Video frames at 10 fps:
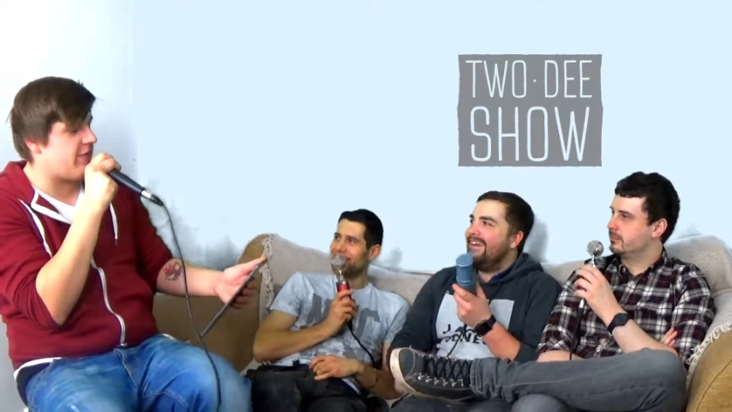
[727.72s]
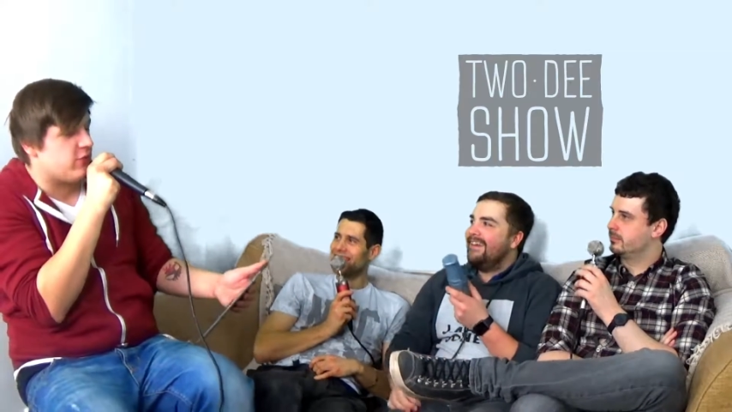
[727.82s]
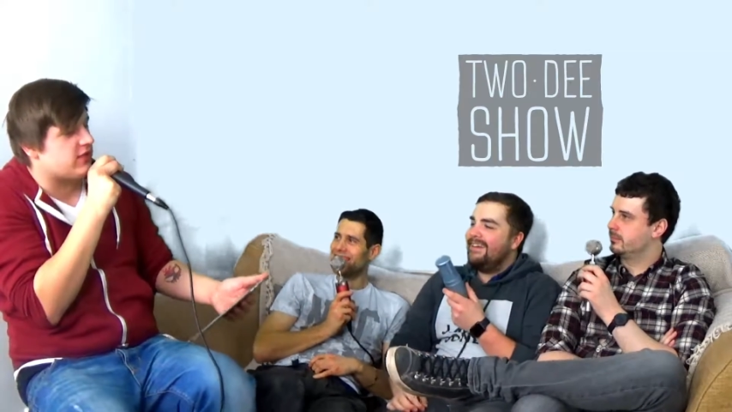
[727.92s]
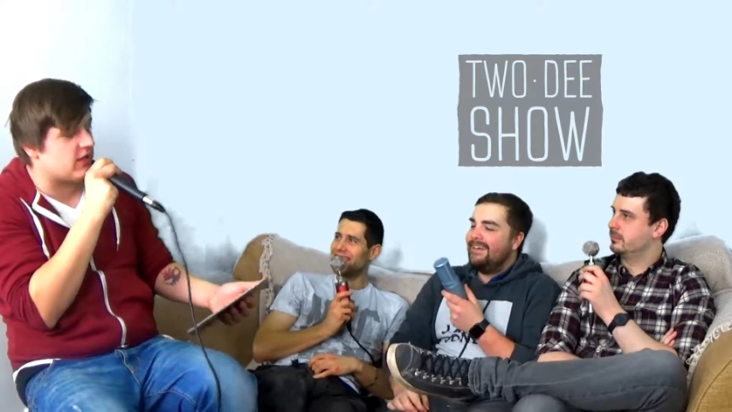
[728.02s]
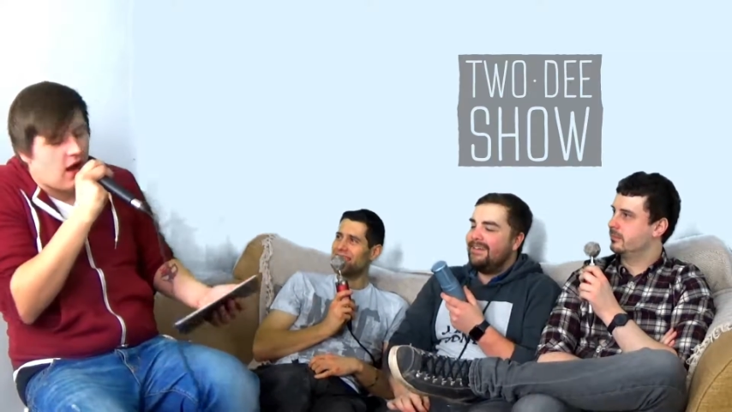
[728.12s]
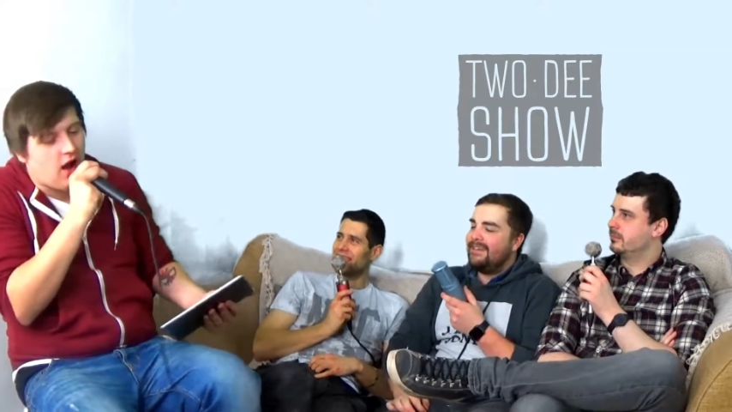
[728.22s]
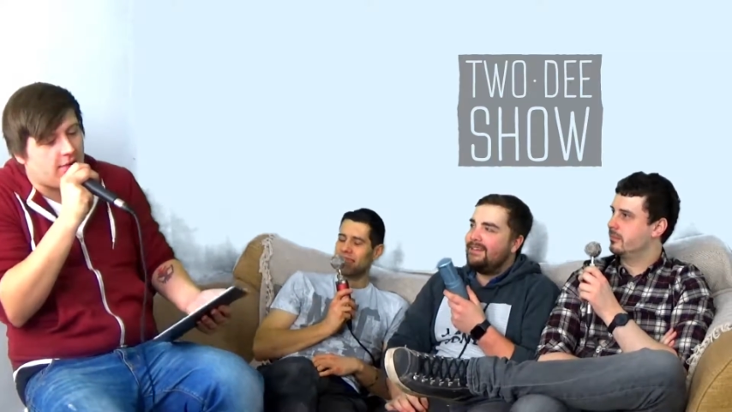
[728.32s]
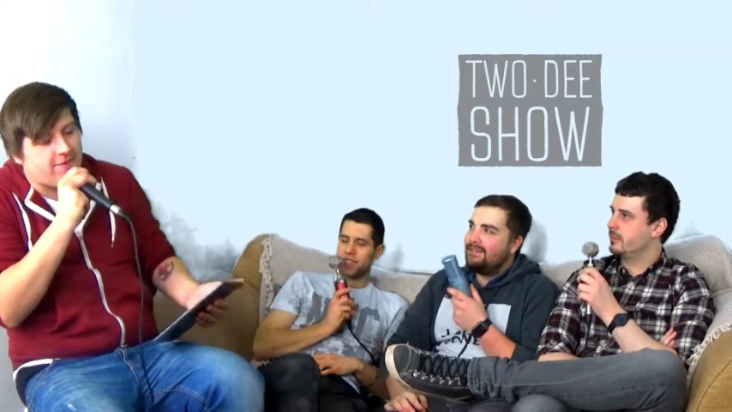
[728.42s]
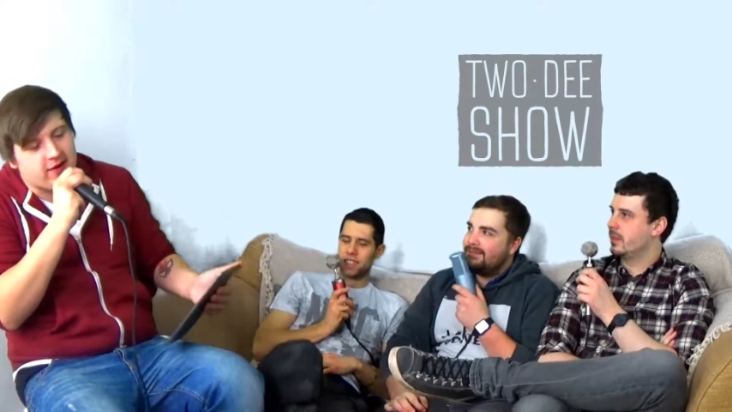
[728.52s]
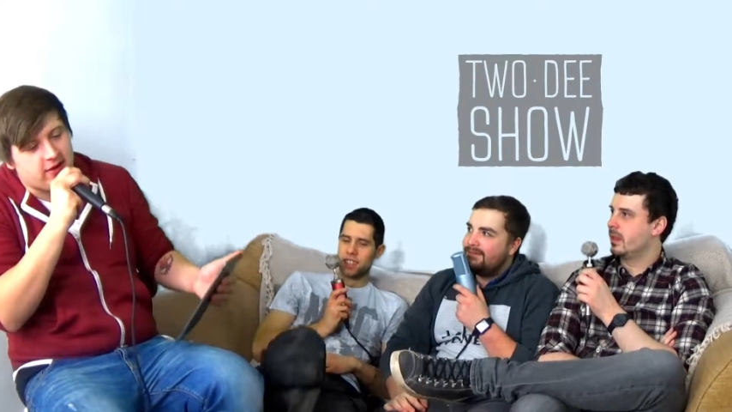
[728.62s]
Speaker 1: everyone's like, "Ah, oh,
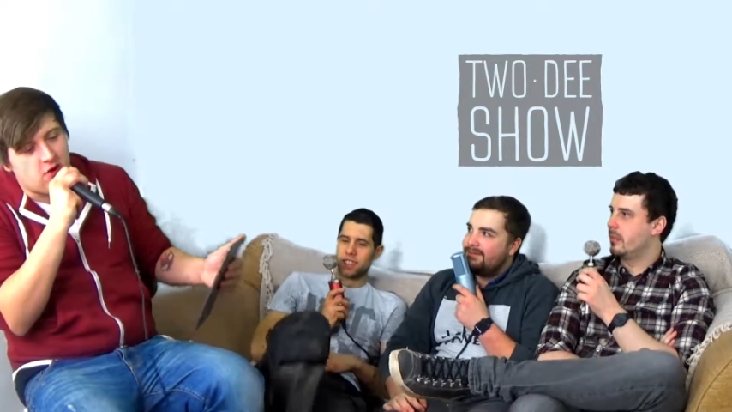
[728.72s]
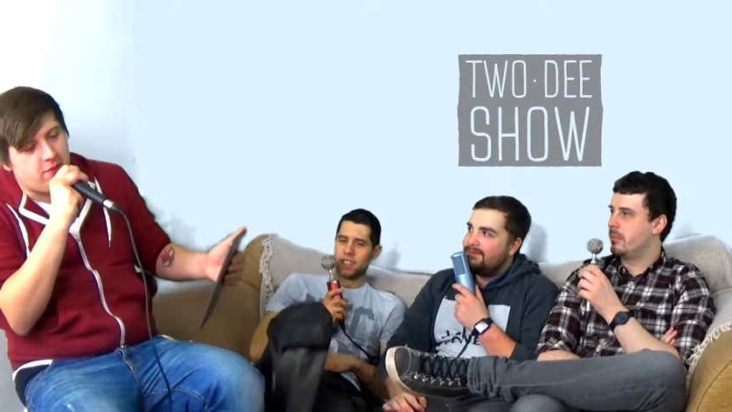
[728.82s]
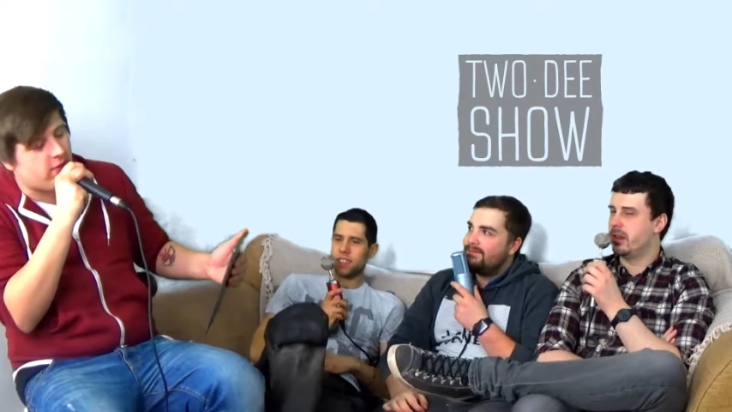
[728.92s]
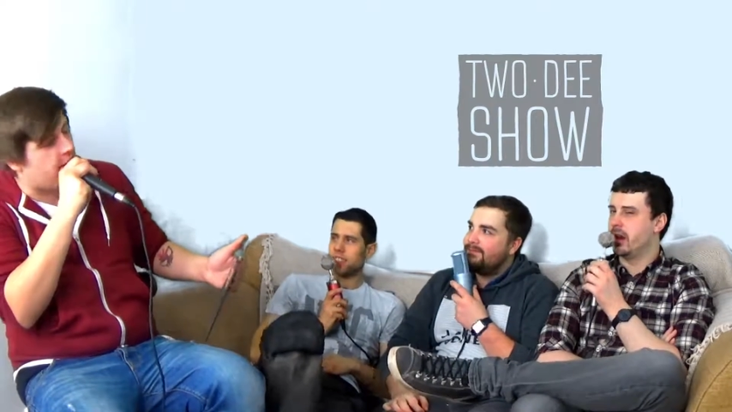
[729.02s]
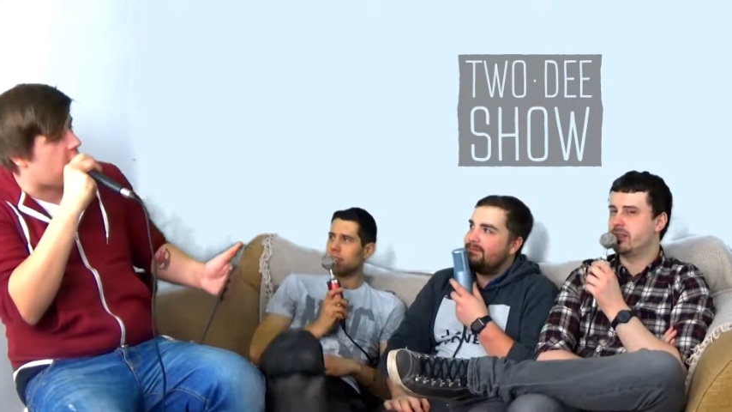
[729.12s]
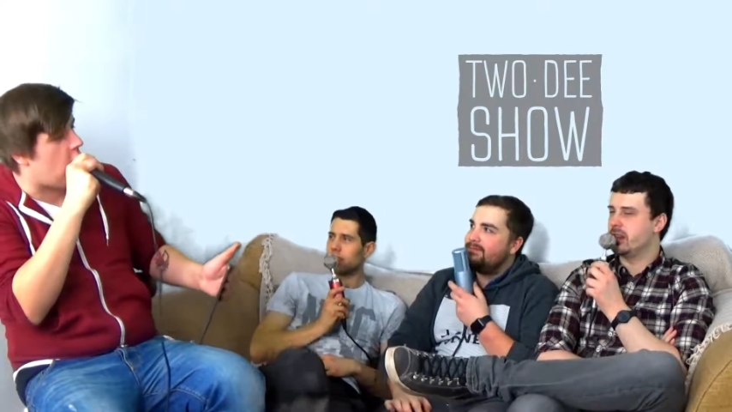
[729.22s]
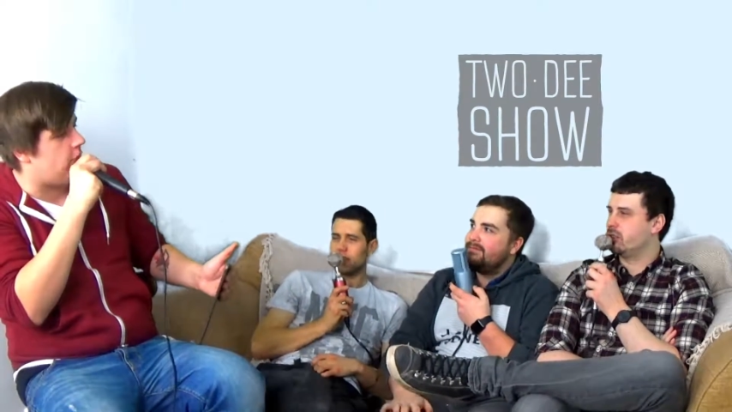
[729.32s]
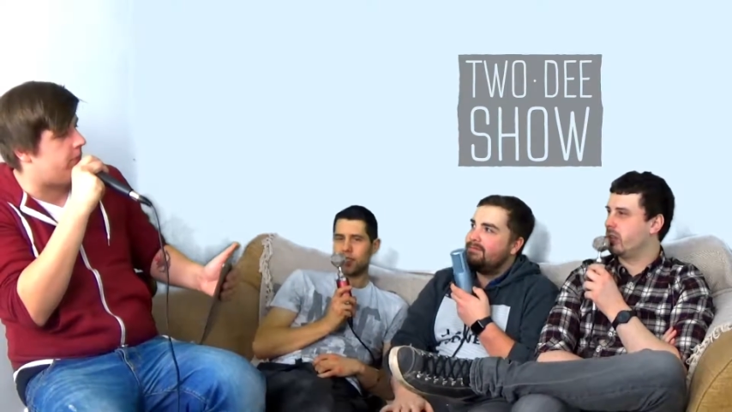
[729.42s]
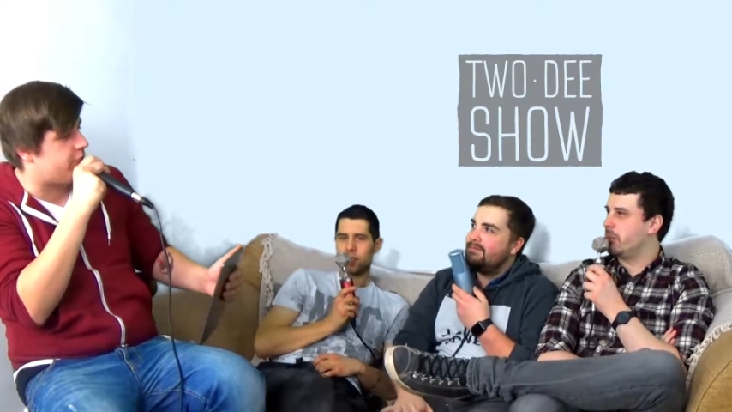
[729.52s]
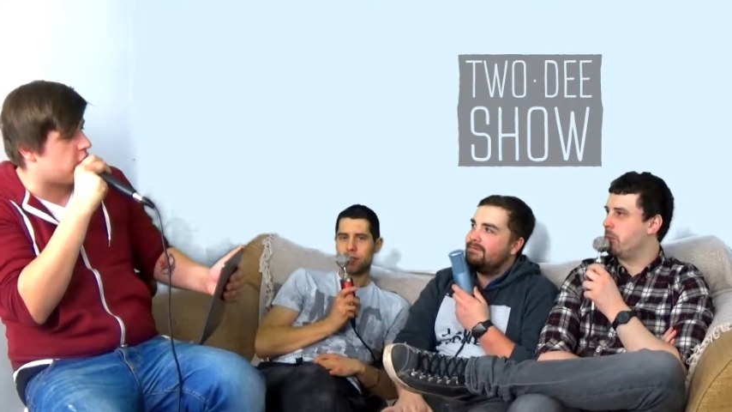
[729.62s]
fucking open." But
Speaker 2: then I've started
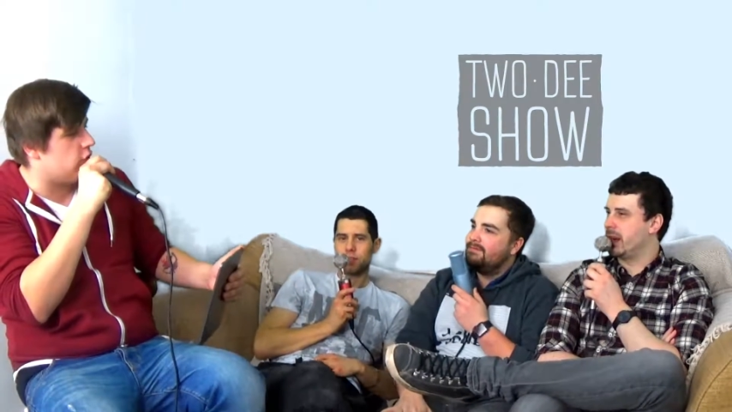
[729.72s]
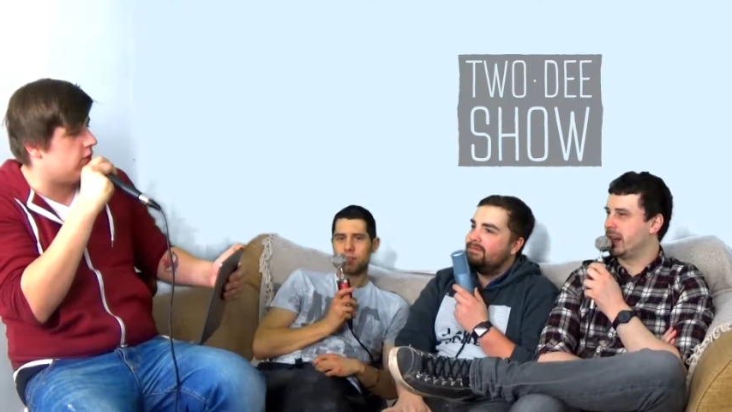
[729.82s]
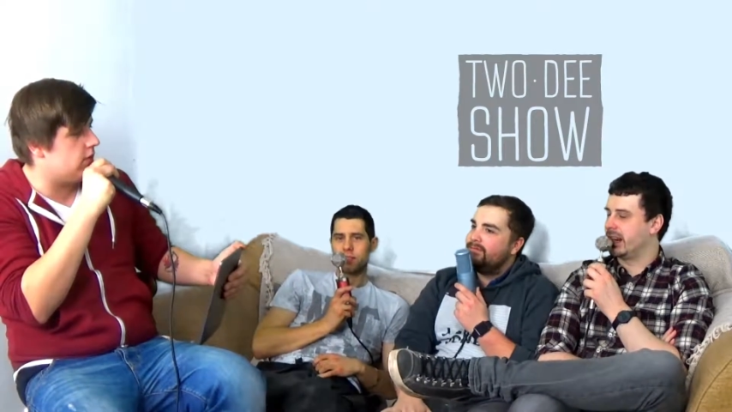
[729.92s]
drinking brew. wine